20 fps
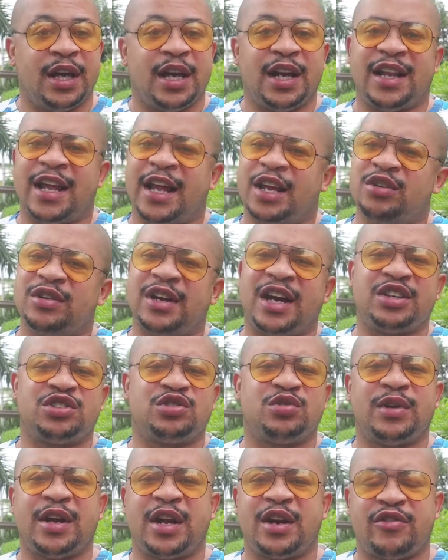And a lot of you
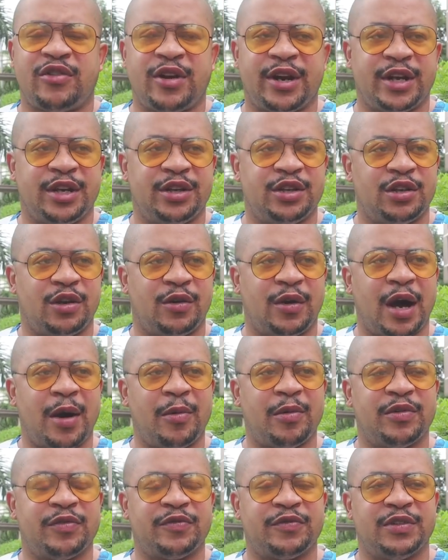guys do that already. You know, I
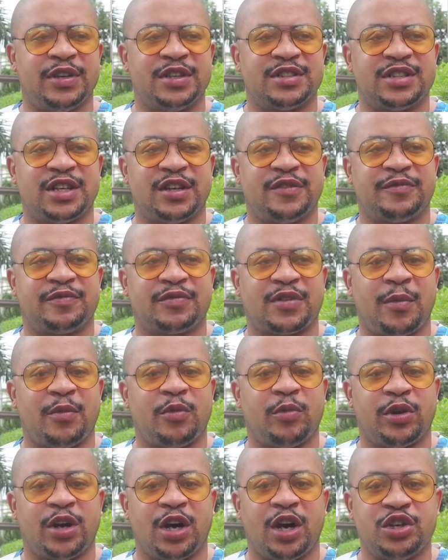would have, instead of
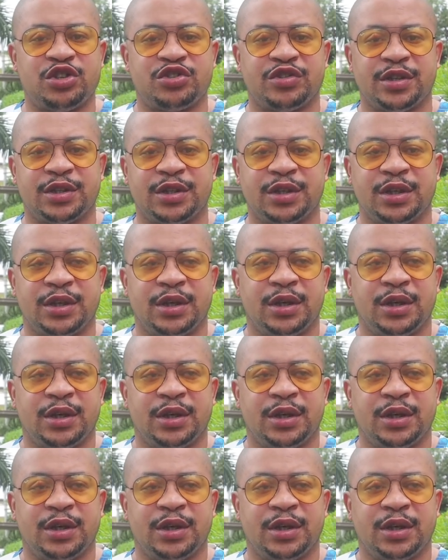coming with 100,